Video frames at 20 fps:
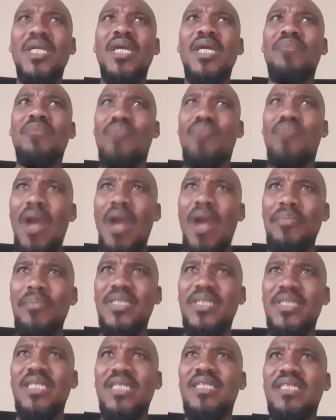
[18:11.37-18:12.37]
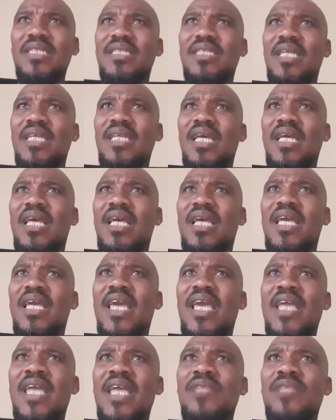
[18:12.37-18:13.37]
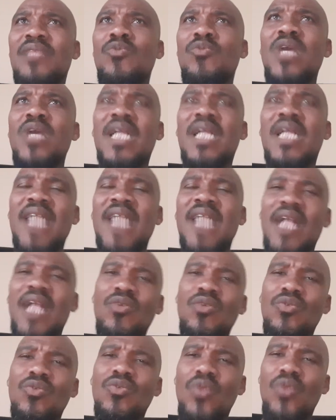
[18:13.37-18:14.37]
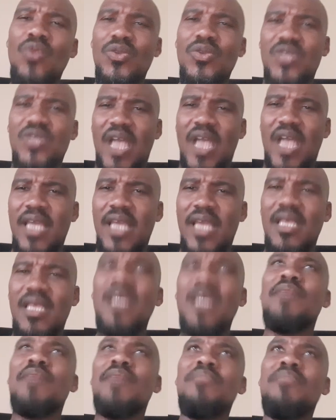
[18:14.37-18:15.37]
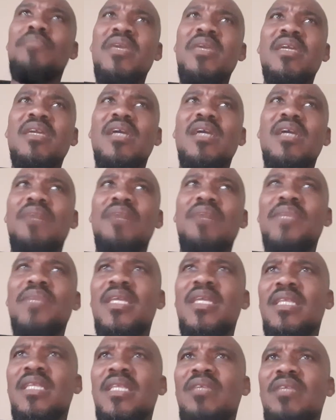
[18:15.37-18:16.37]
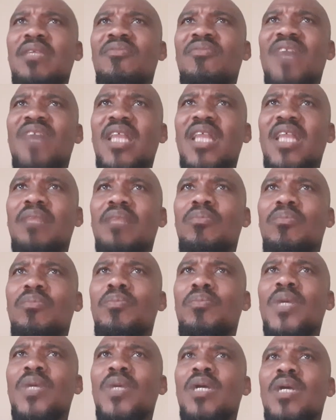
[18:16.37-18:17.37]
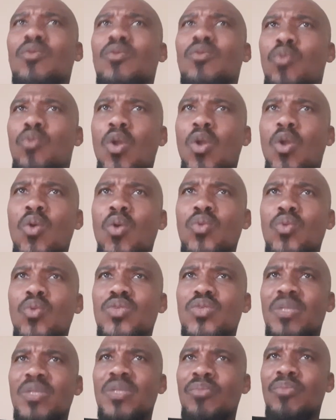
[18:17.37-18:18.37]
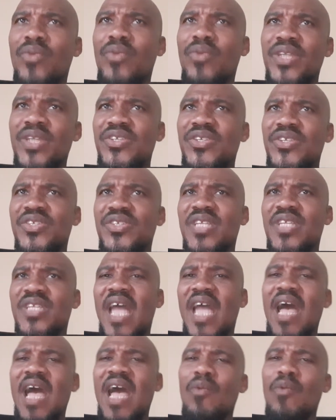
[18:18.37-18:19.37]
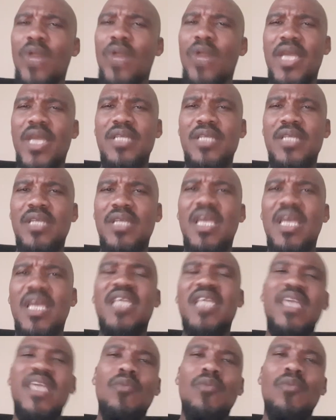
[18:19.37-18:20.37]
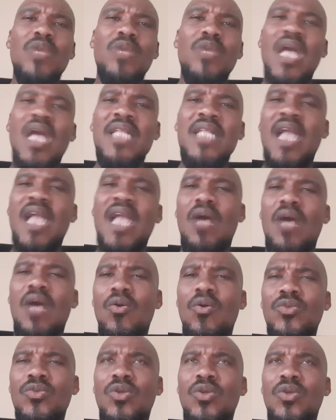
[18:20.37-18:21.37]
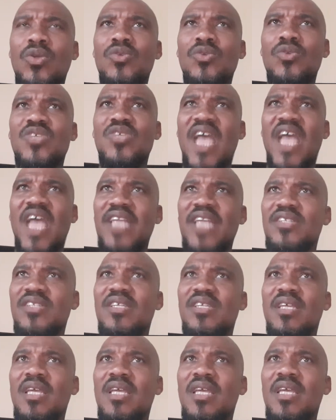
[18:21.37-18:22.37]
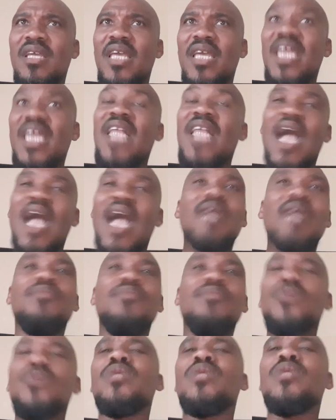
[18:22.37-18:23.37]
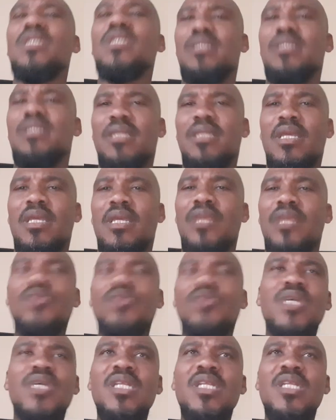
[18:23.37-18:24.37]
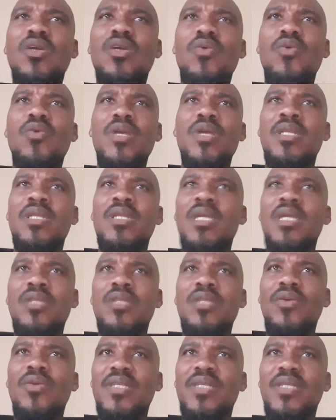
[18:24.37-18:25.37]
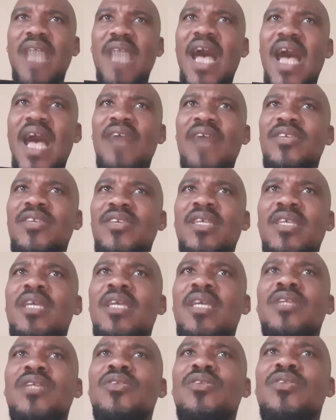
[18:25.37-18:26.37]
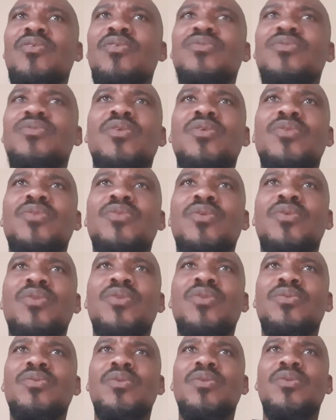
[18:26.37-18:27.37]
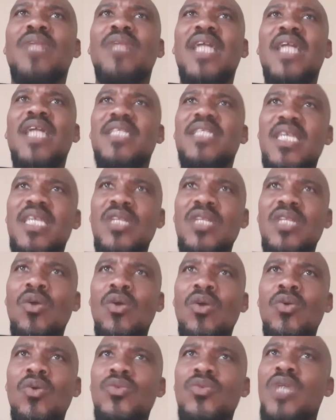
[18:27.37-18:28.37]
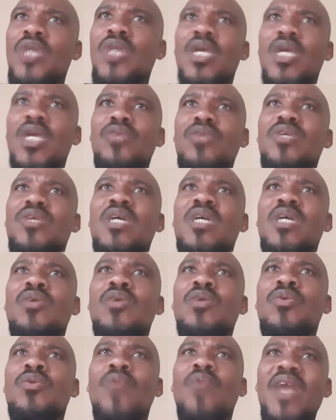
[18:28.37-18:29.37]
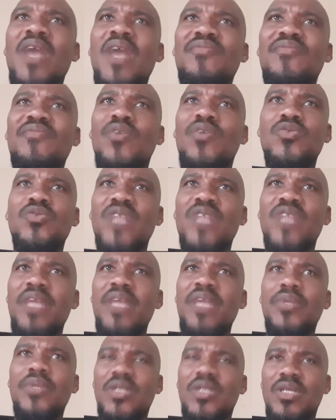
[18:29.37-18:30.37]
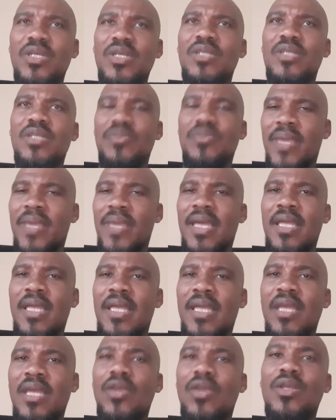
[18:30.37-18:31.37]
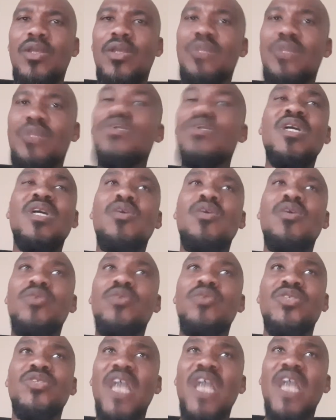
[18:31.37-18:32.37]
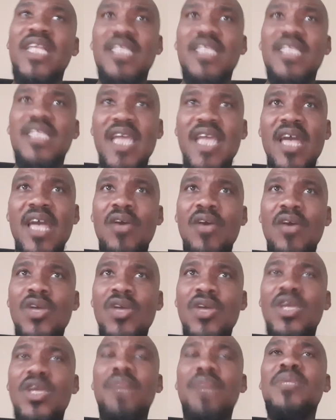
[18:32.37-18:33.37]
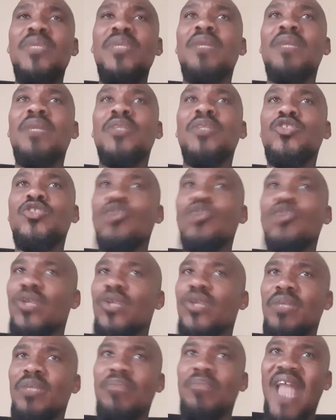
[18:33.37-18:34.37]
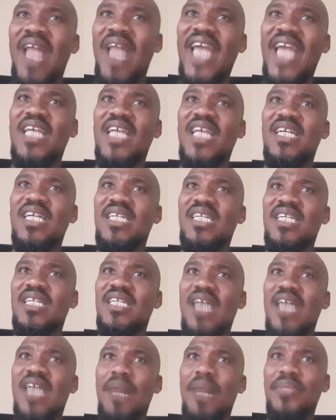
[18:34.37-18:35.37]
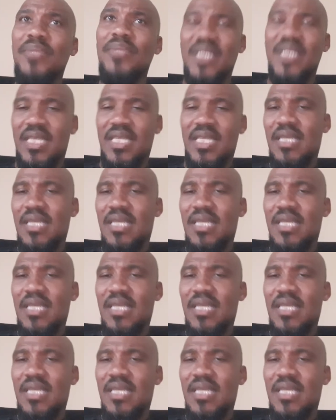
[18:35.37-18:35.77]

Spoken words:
properties, and we are not on the work site. Men come in and develop roads and bridges and highways, yet we are not on those sites. In our communities, you couldn't go in no Italian, no Latinos. You couldn't go in white folks' neighborhoods, man. You can go in Chinatown and be a majority black company